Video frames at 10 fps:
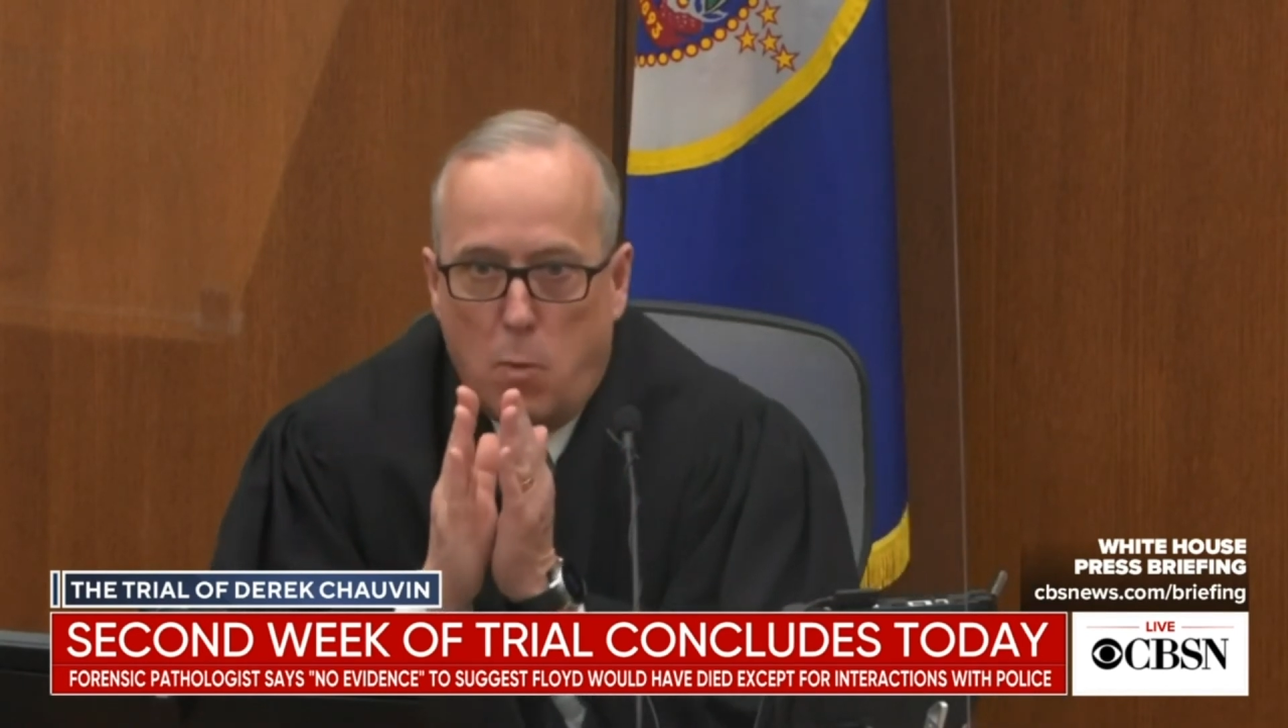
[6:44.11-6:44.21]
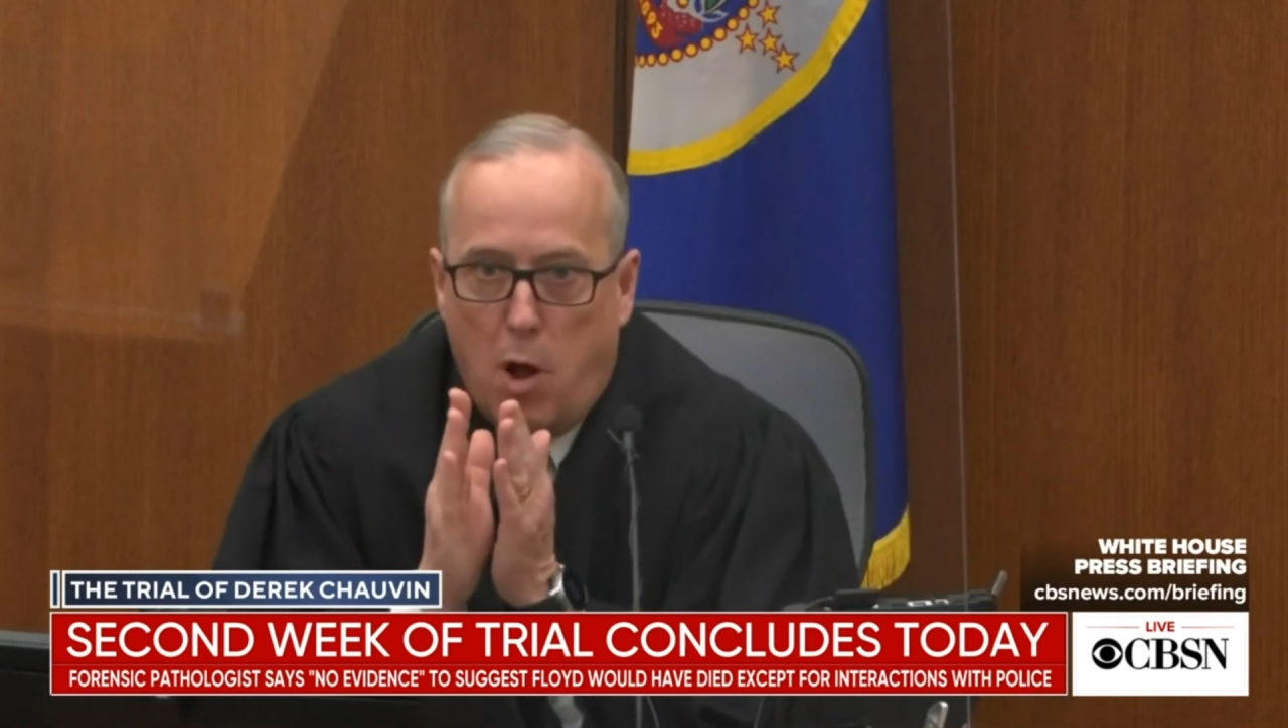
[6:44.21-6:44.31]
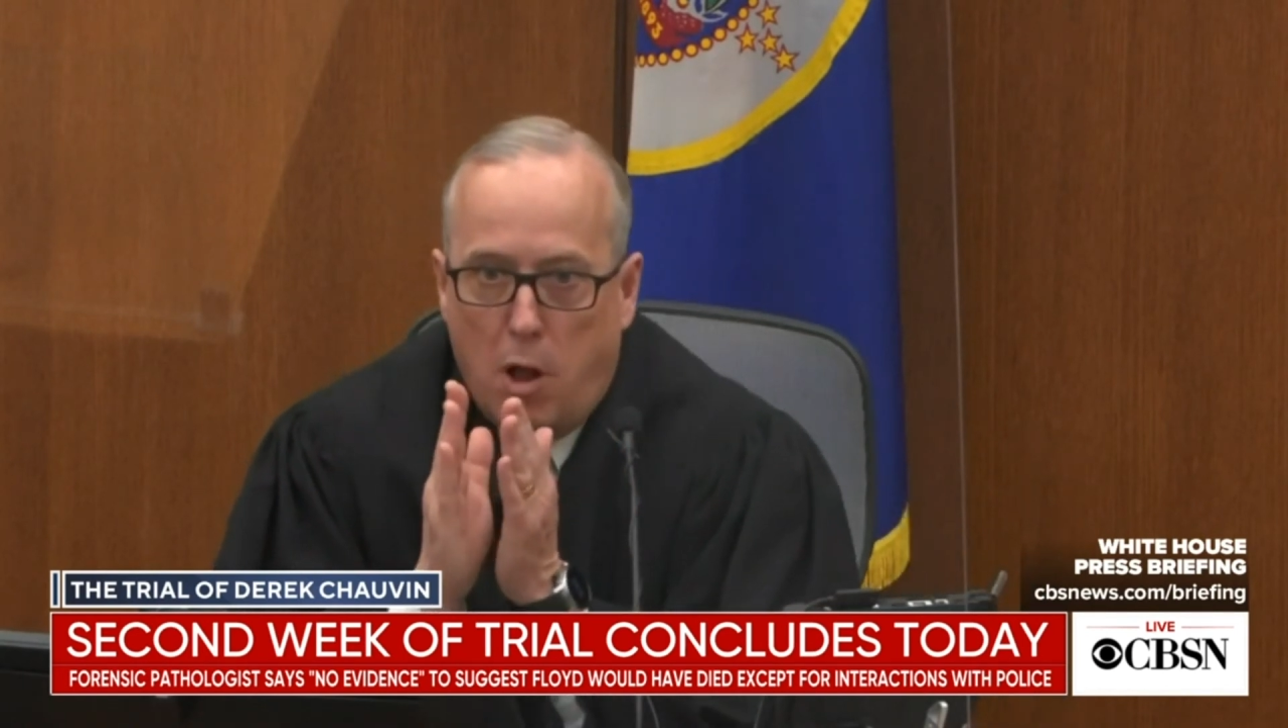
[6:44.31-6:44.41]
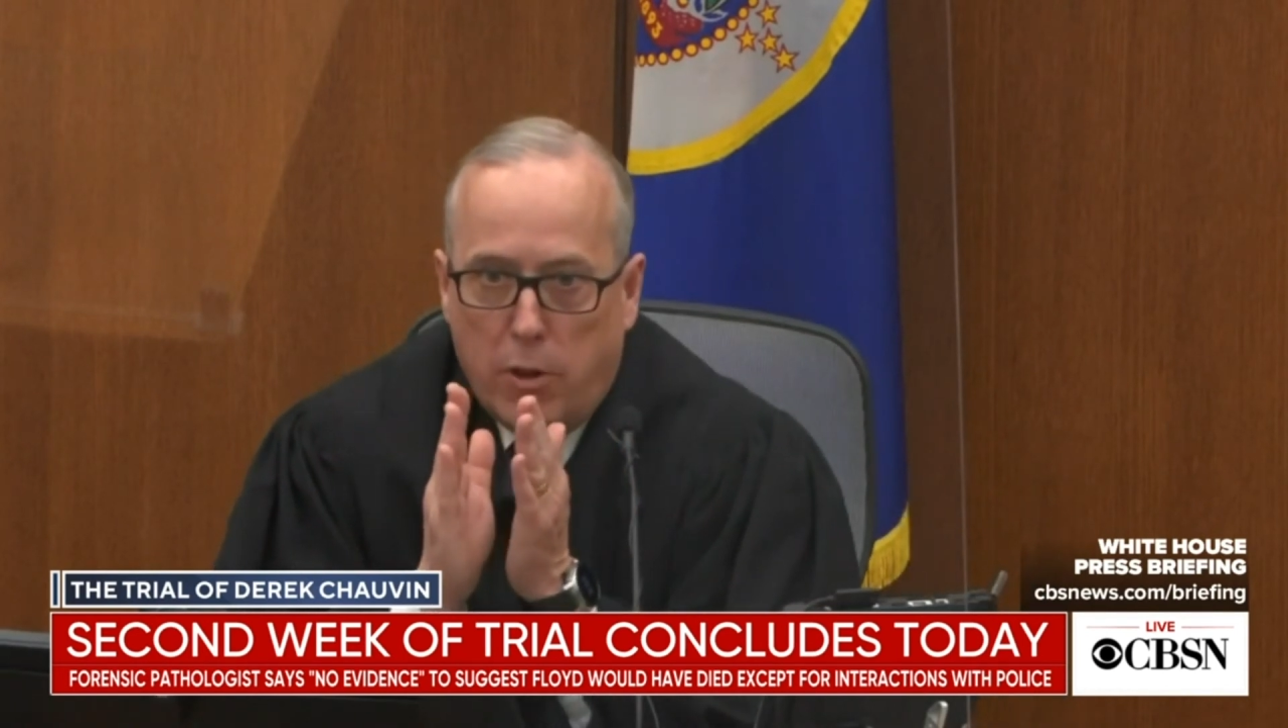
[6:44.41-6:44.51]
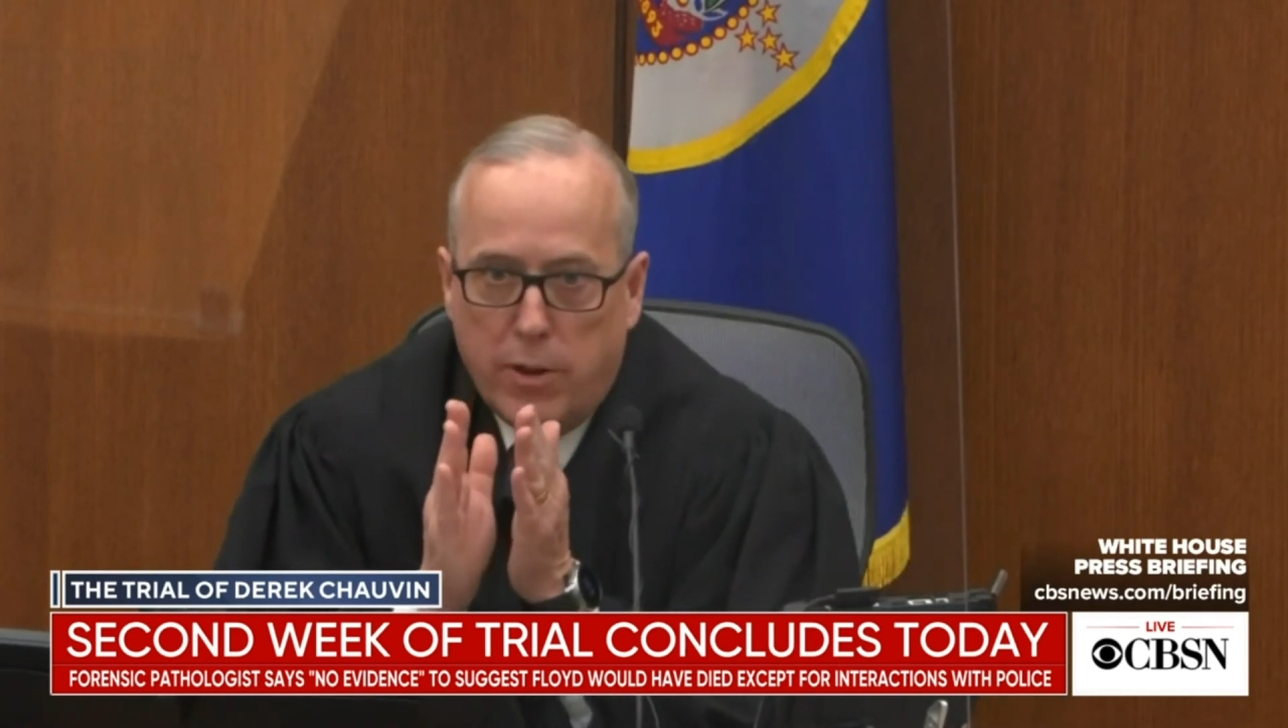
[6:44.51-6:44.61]

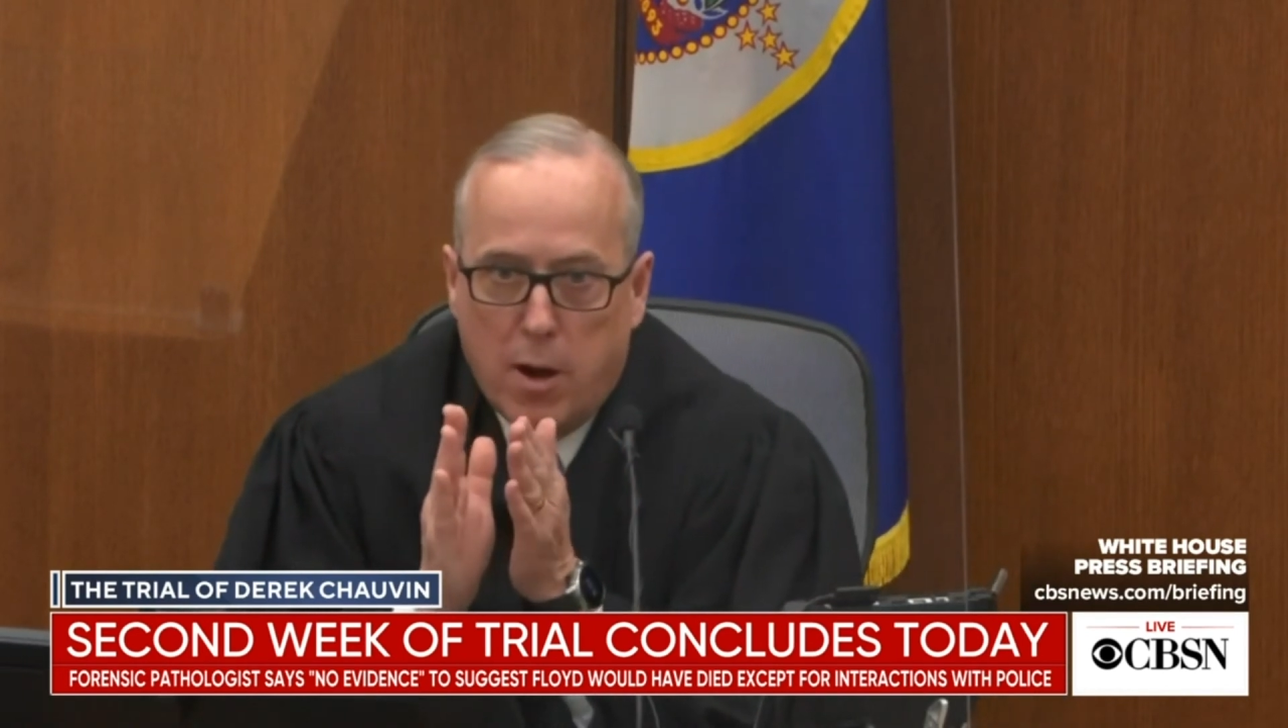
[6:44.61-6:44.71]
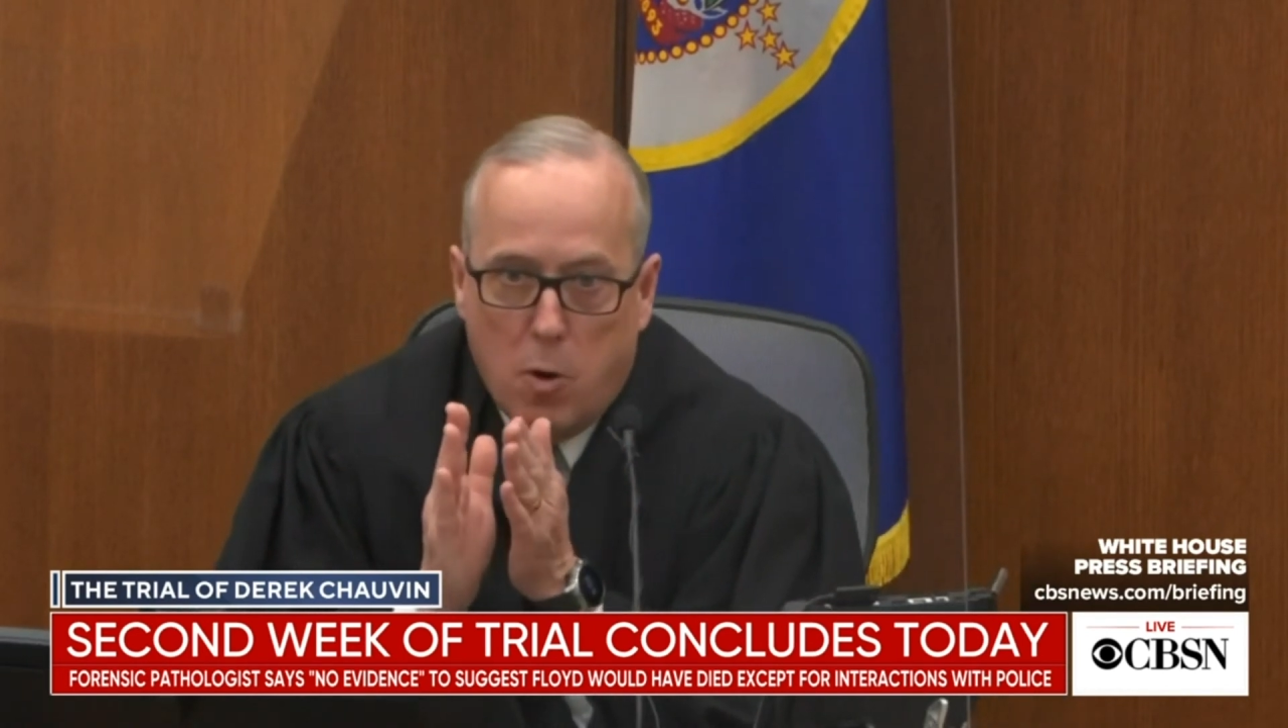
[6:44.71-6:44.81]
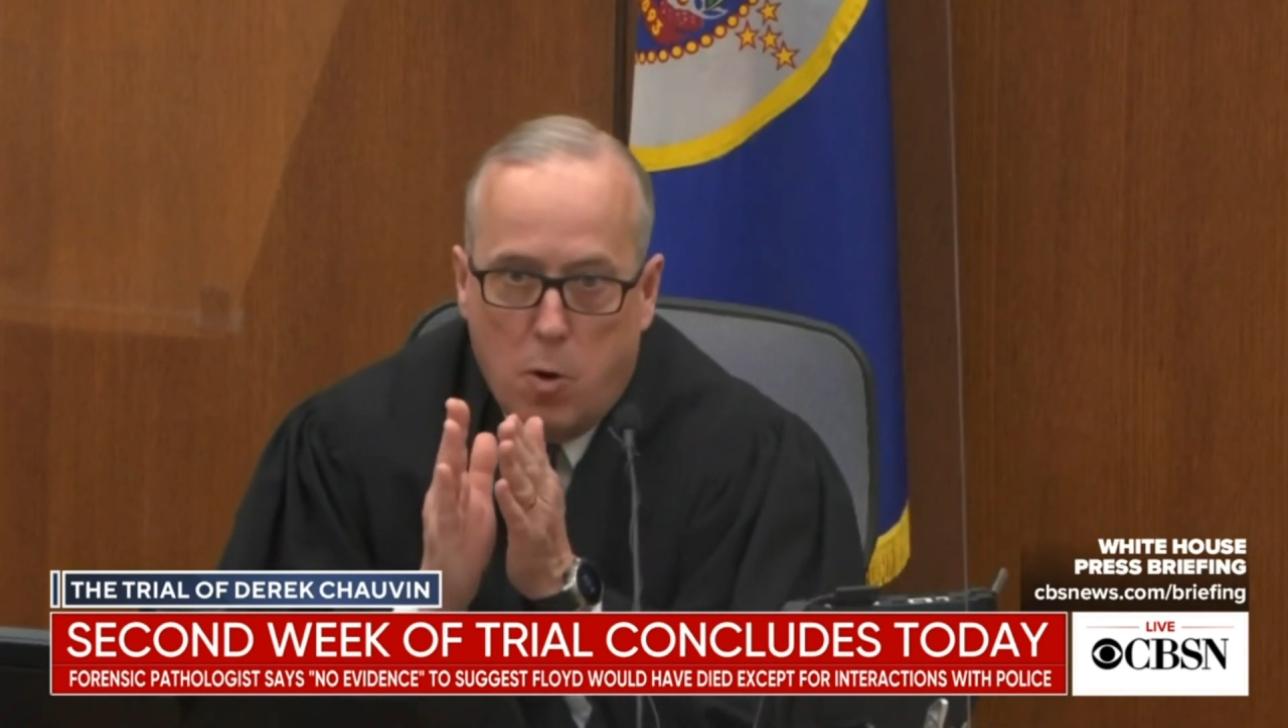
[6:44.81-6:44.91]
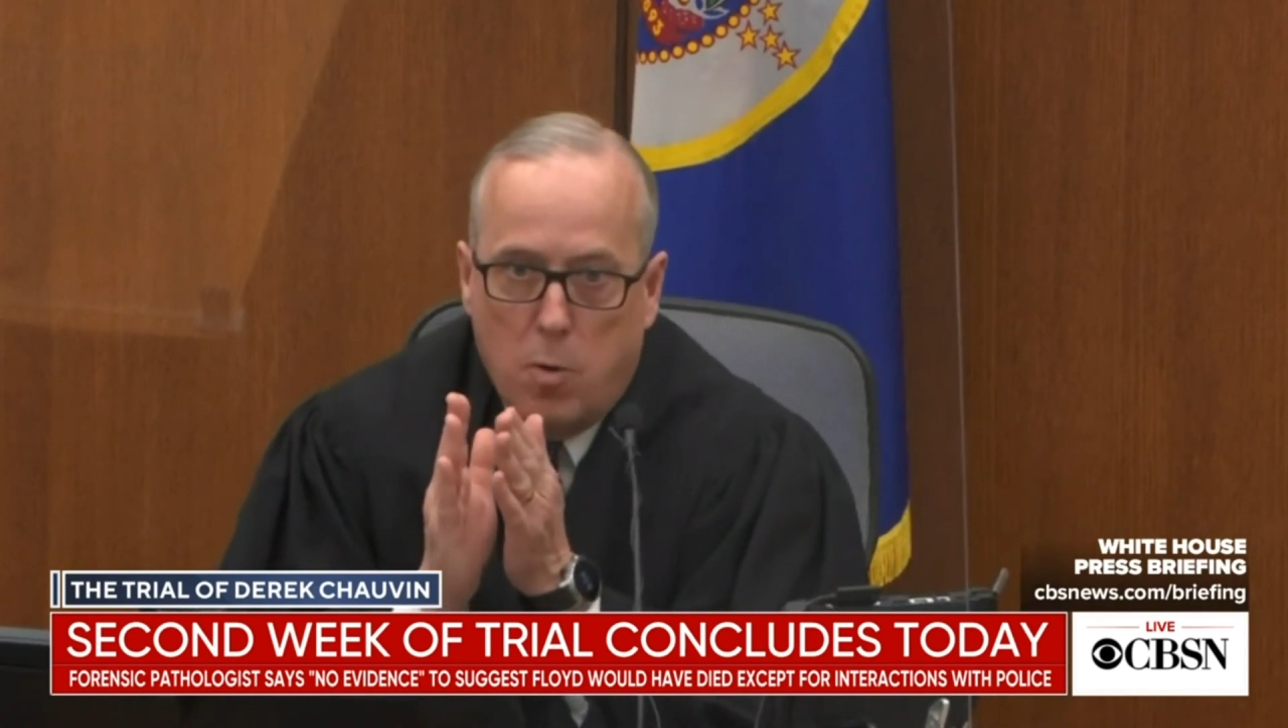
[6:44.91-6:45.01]
of